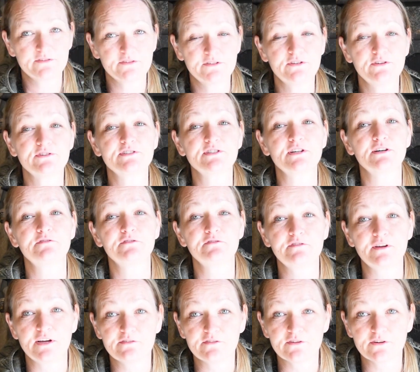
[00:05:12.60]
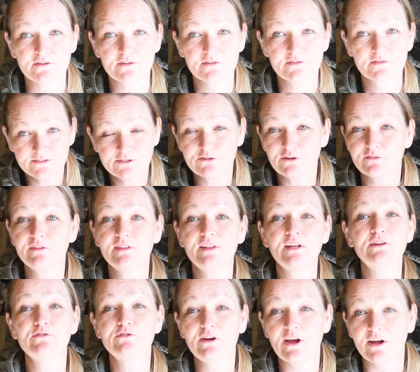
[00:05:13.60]
Do yourself a favor. Do
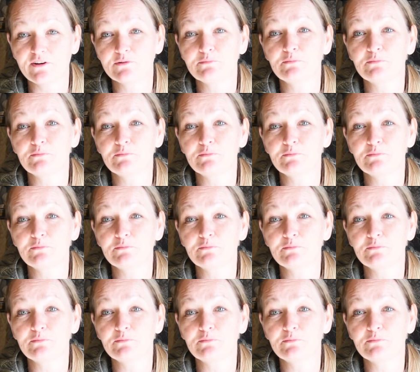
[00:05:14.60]
everything you can to